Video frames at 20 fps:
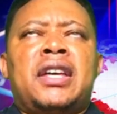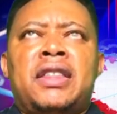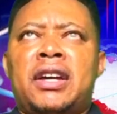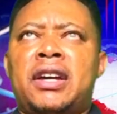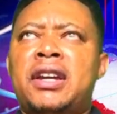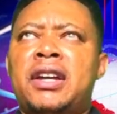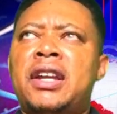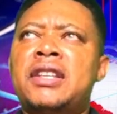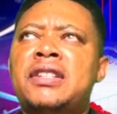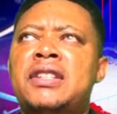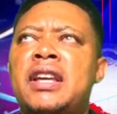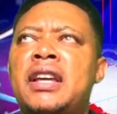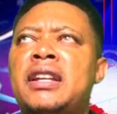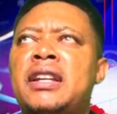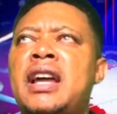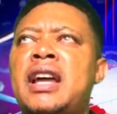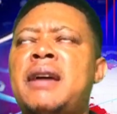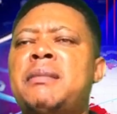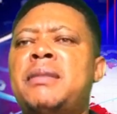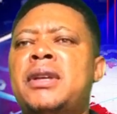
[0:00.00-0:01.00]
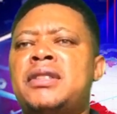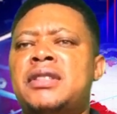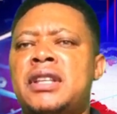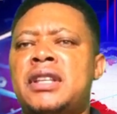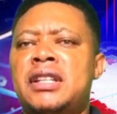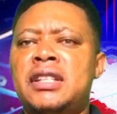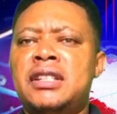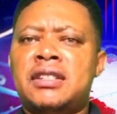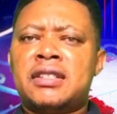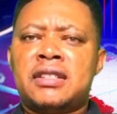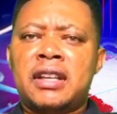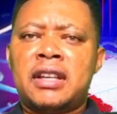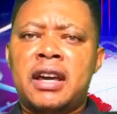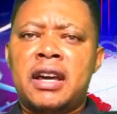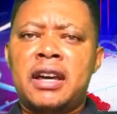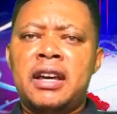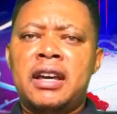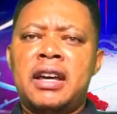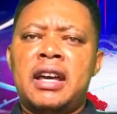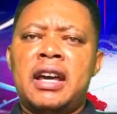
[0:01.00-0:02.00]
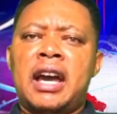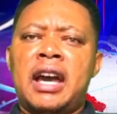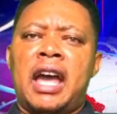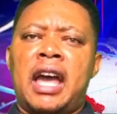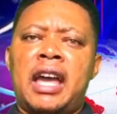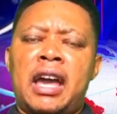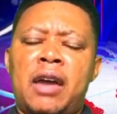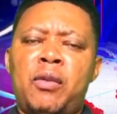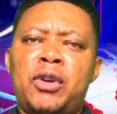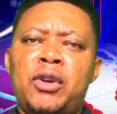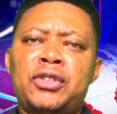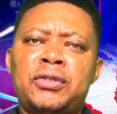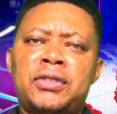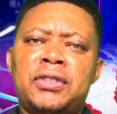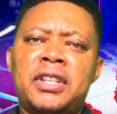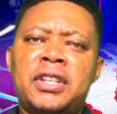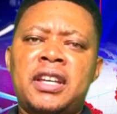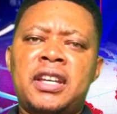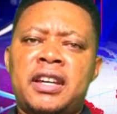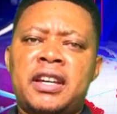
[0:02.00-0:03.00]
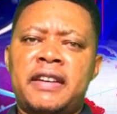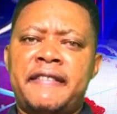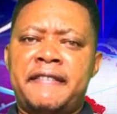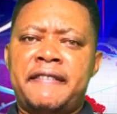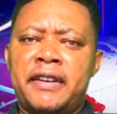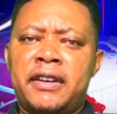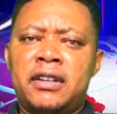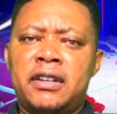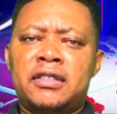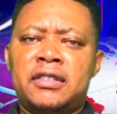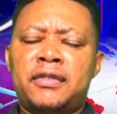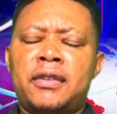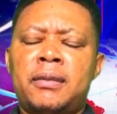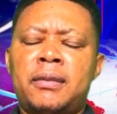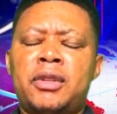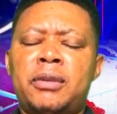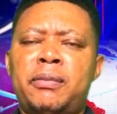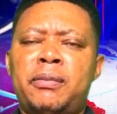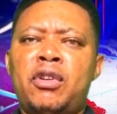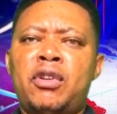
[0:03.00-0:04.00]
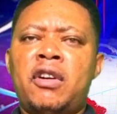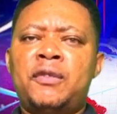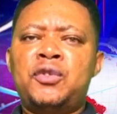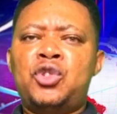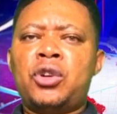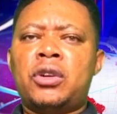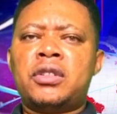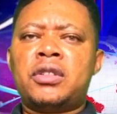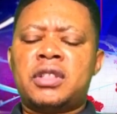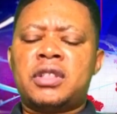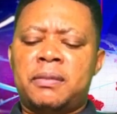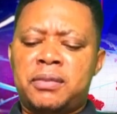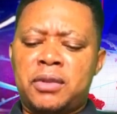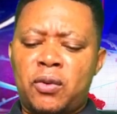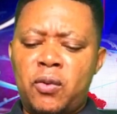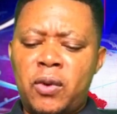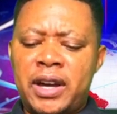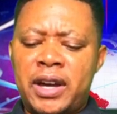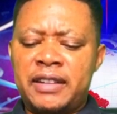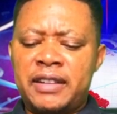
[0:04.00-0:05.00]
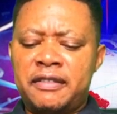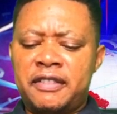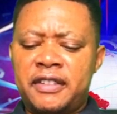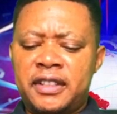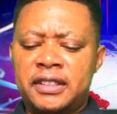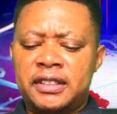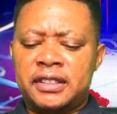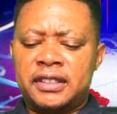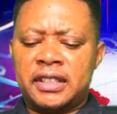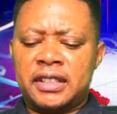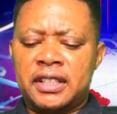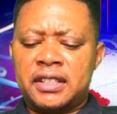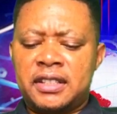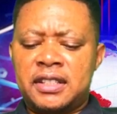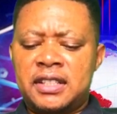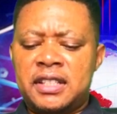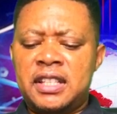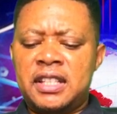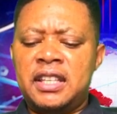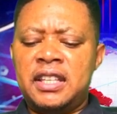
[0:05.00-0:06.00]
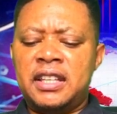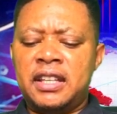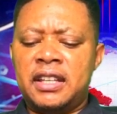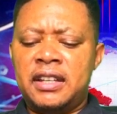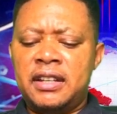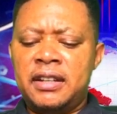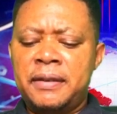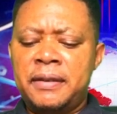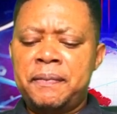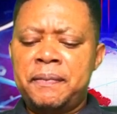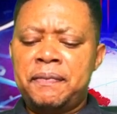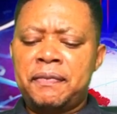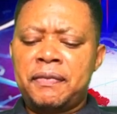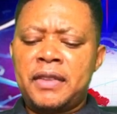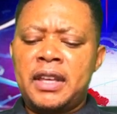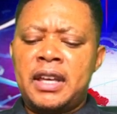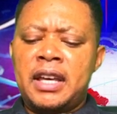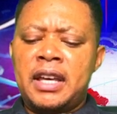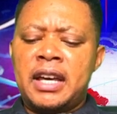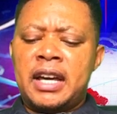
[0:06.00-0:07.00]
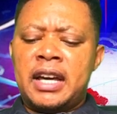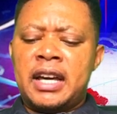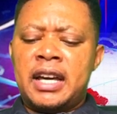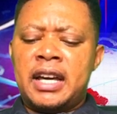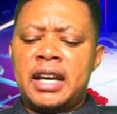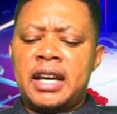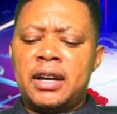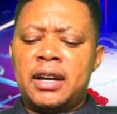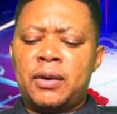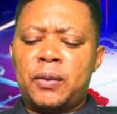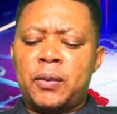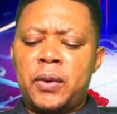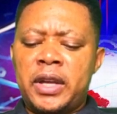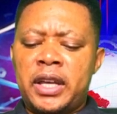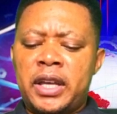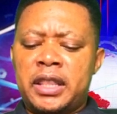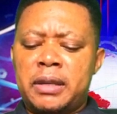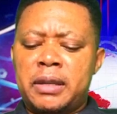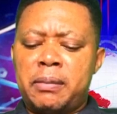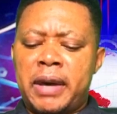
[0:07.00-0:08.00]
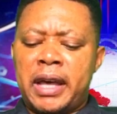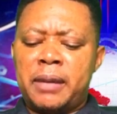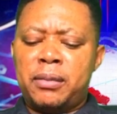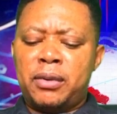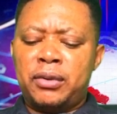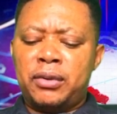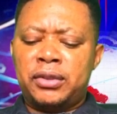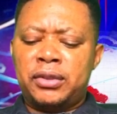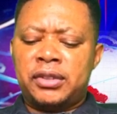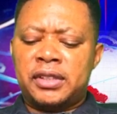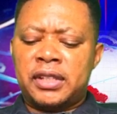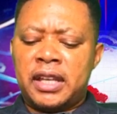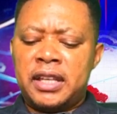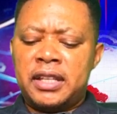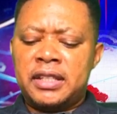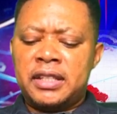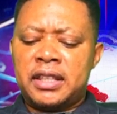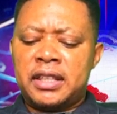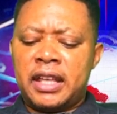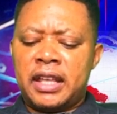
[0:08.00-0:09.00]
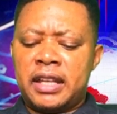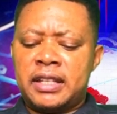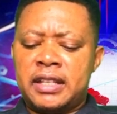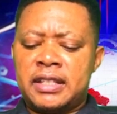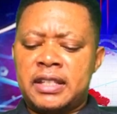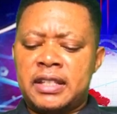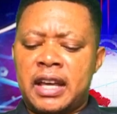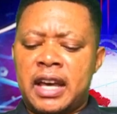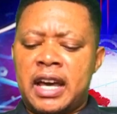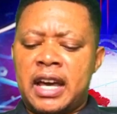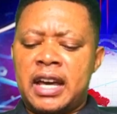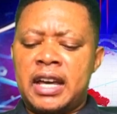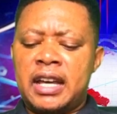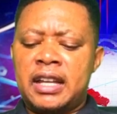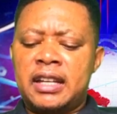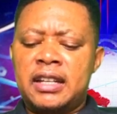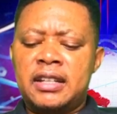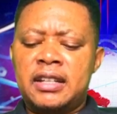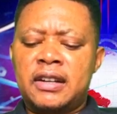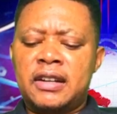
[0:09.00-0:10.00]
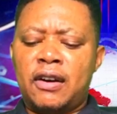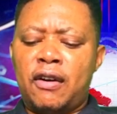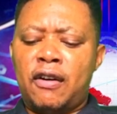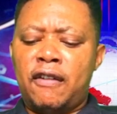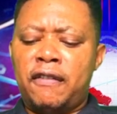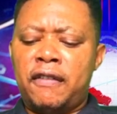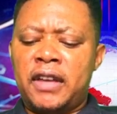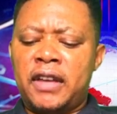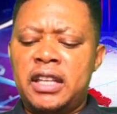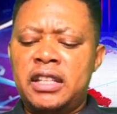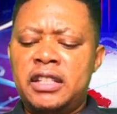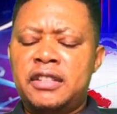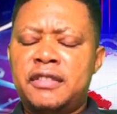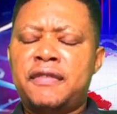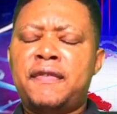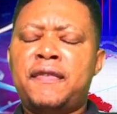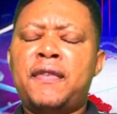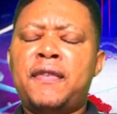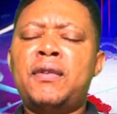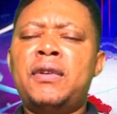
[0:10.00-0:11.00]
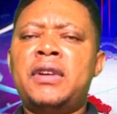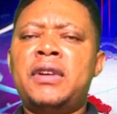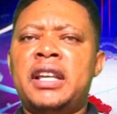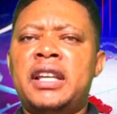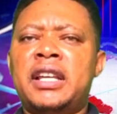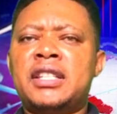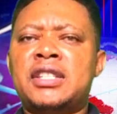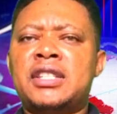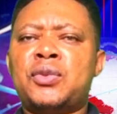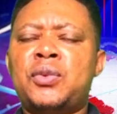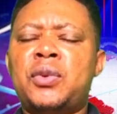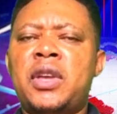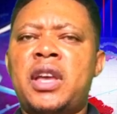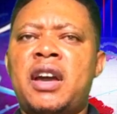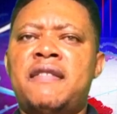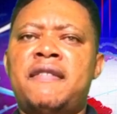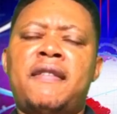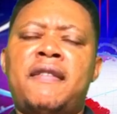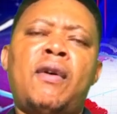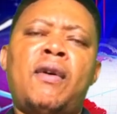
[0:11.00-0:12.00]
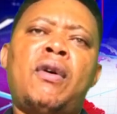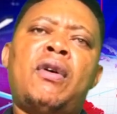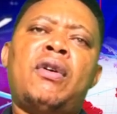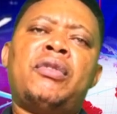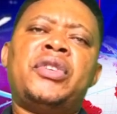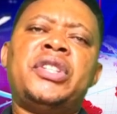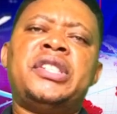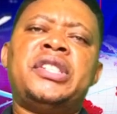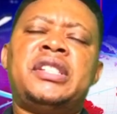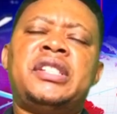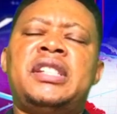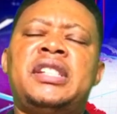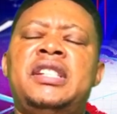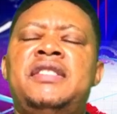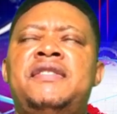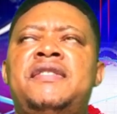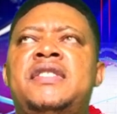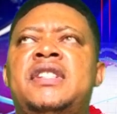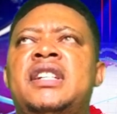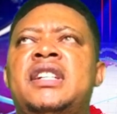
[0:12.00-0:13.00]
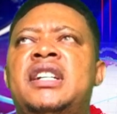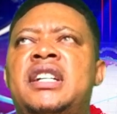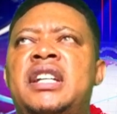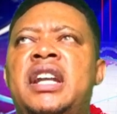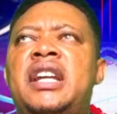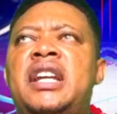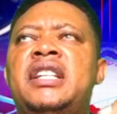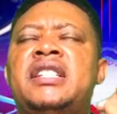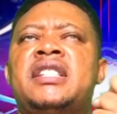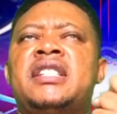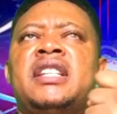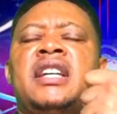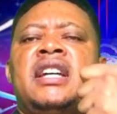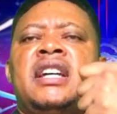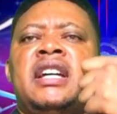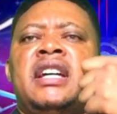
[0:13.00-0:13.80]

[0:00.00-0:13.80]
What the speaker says: The grace dynamics, and it's I want to take a verse from the book of John chapter 1 verse 16 where the Bible says that, and of his fullness we have all received grace